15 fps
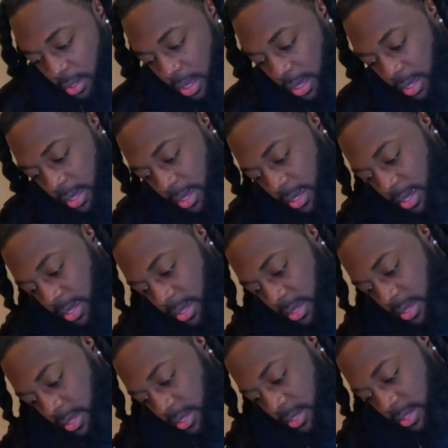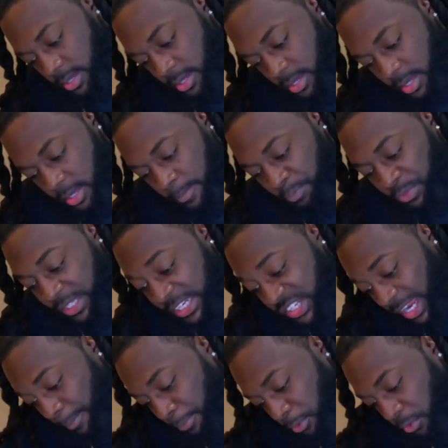Uh,
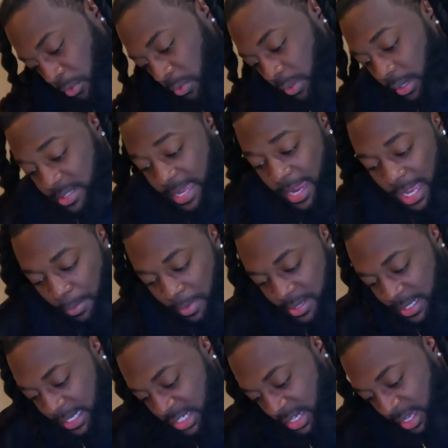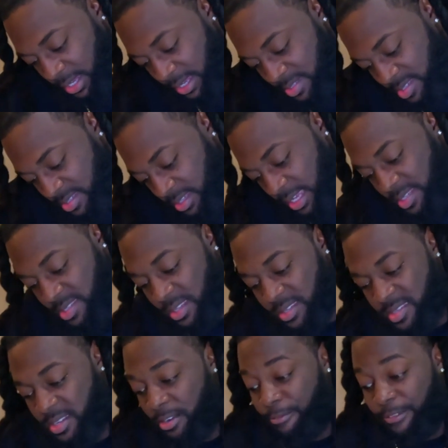DJ pool, because I am a DJ. It's, it's,
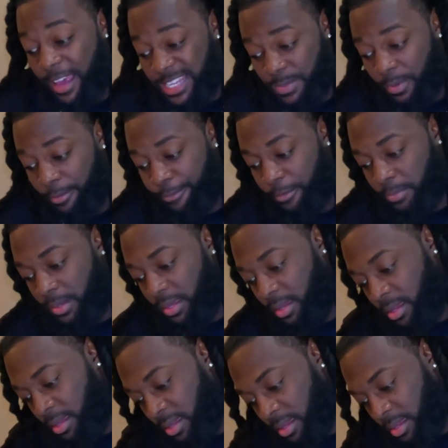it's an investment for me.